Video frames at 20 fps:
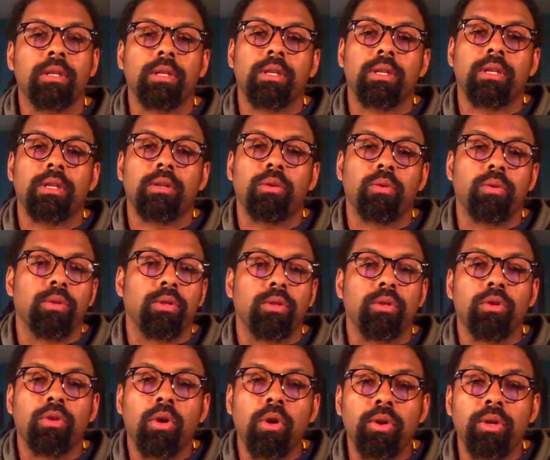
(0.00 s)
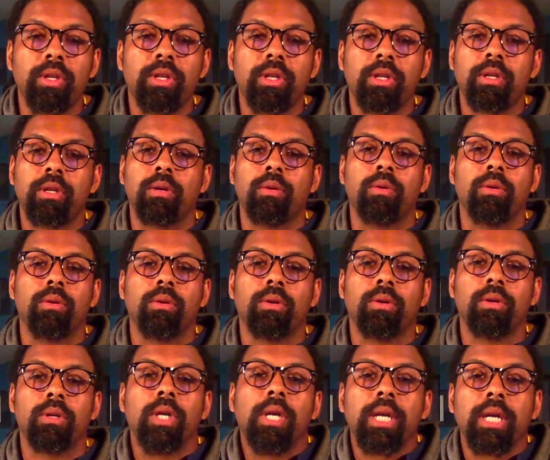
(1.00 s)
or the Ngoni
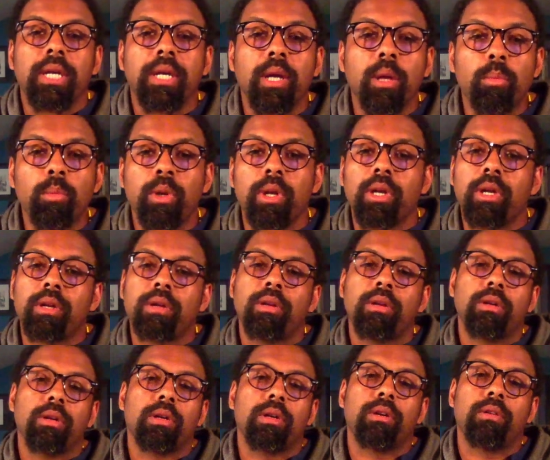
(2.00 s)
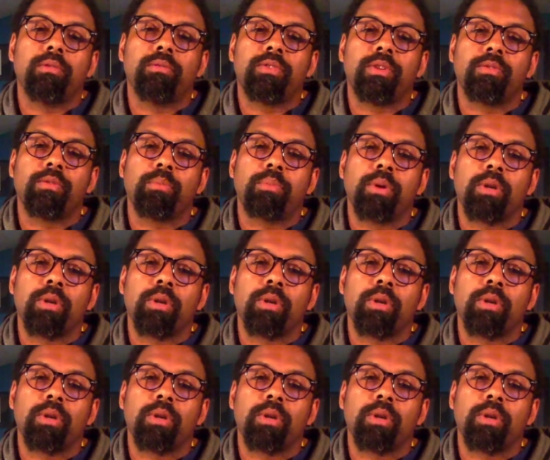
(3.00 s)
or Gimbri of different